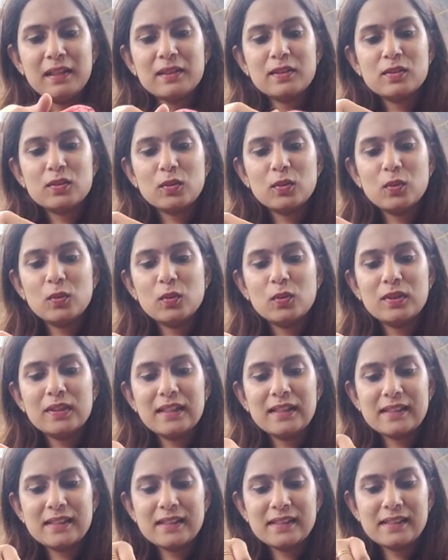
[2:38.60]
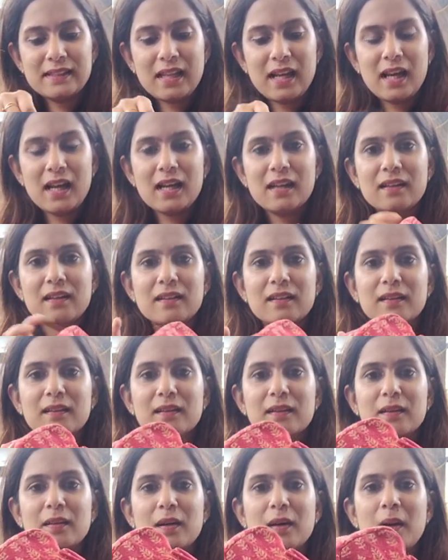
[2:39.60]
So this is
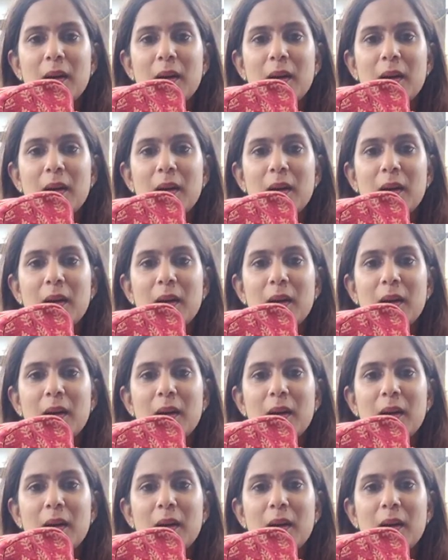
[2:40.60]
our